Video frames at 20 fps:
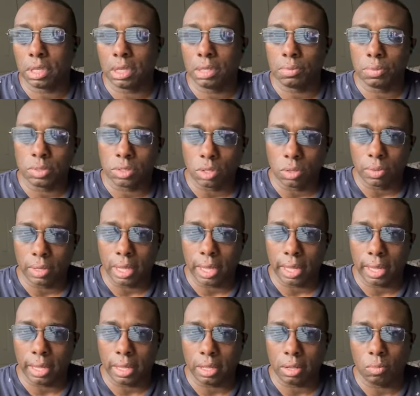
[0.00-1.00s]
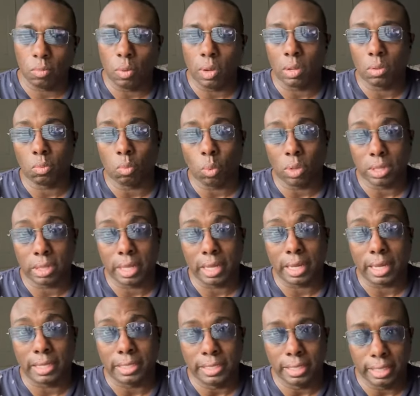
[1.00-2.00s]
It was okay. One thing
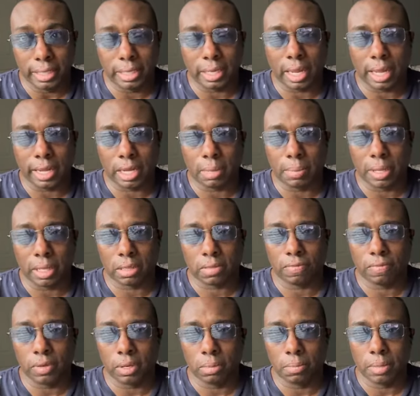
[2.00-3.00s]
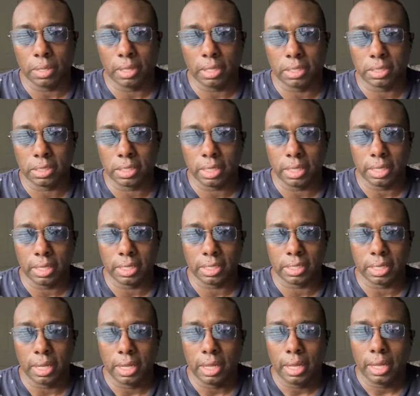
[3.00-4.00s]
I did like about the Philippines is
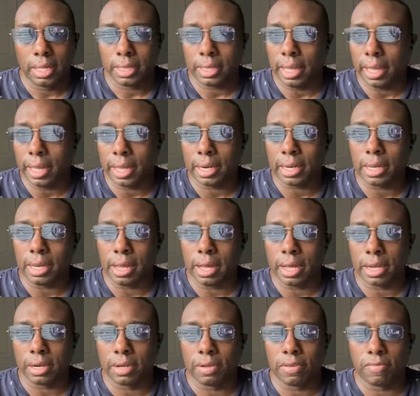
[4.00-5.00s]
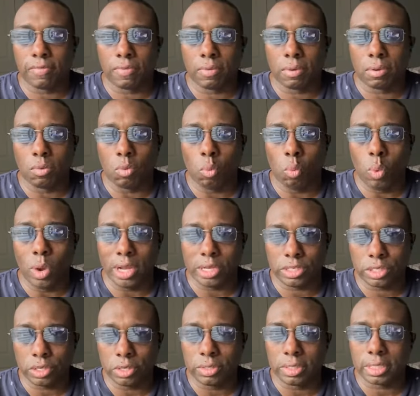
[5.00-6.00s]
they had a lot of
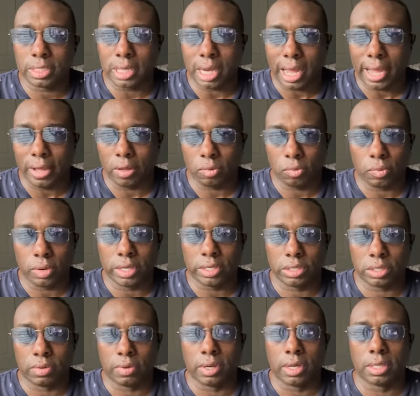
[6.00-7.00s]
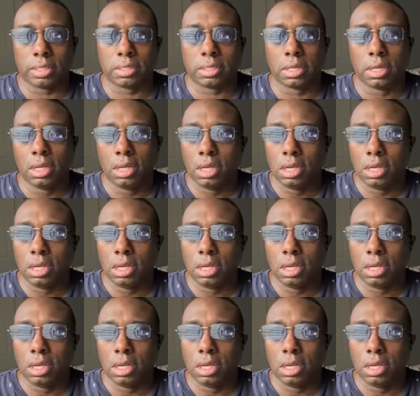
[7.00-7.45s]
Western styled restaurants.